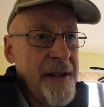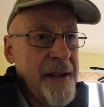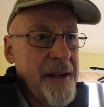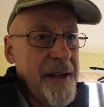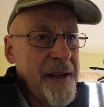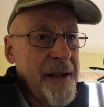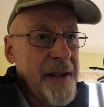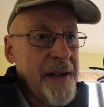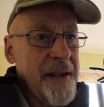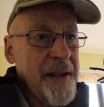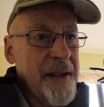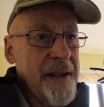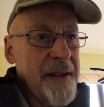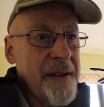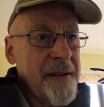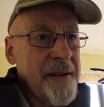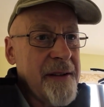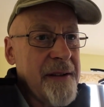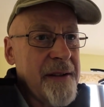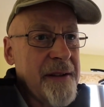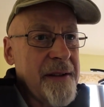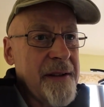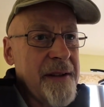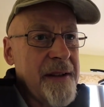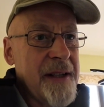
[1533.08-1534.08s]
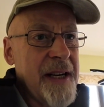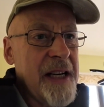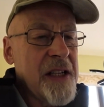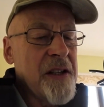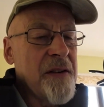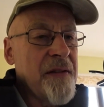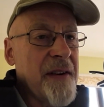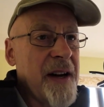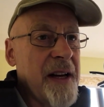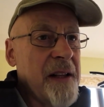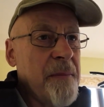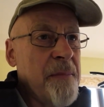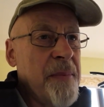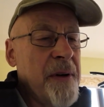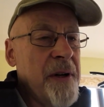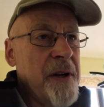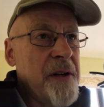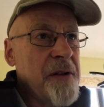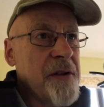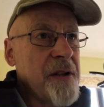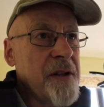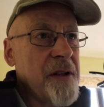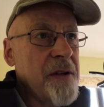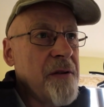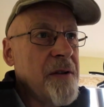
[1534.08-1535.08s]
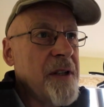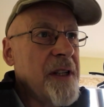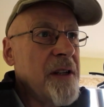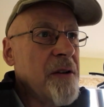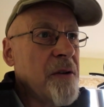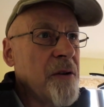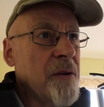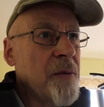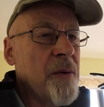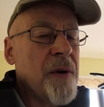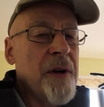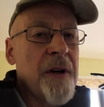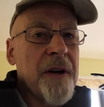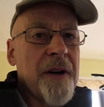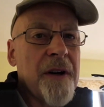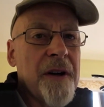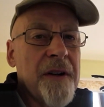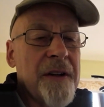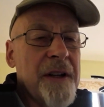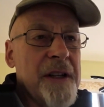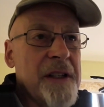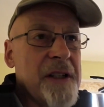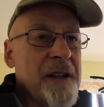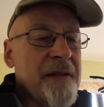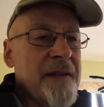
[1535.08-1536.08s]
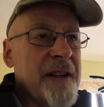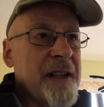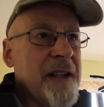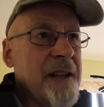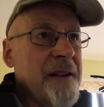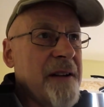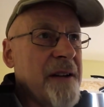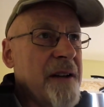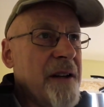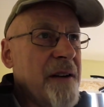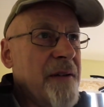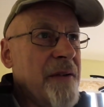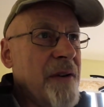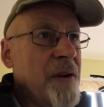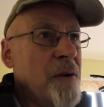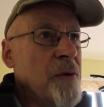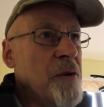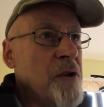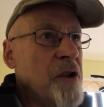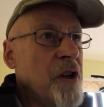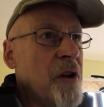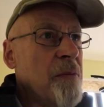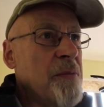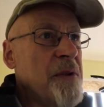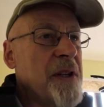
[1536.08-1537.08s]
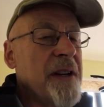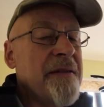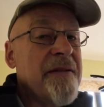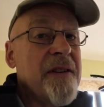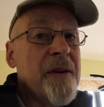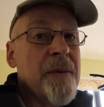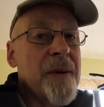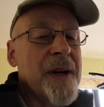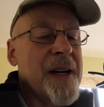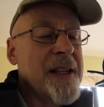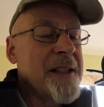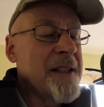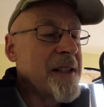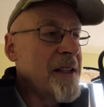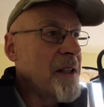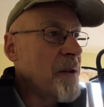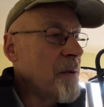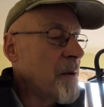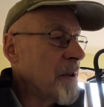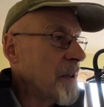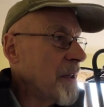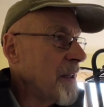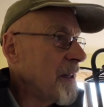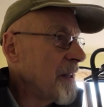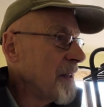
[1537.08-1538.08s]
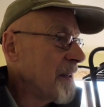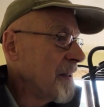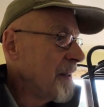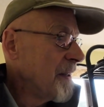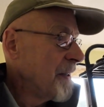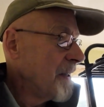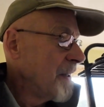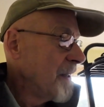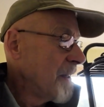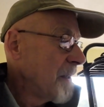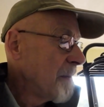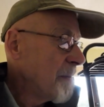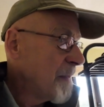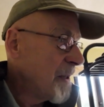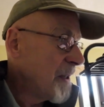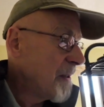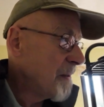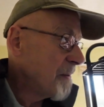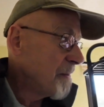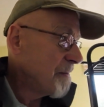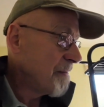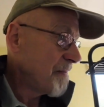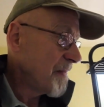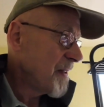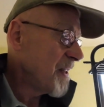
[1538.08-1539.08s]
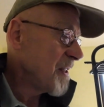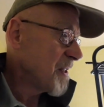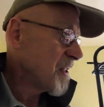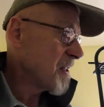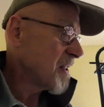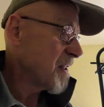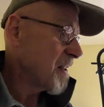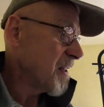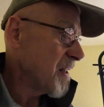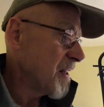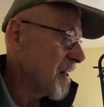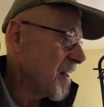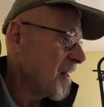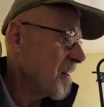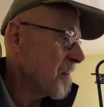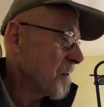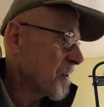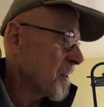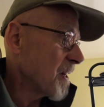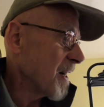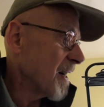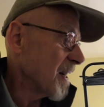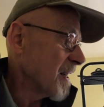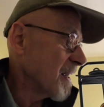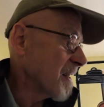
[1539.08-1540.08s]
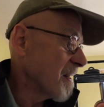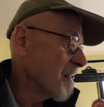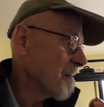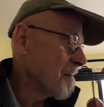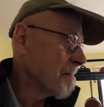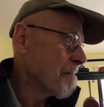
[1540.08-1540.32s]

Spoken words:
In actual fact, the person who did all the work on this, I've had a few jobs everywhere to do on it, but it's okay.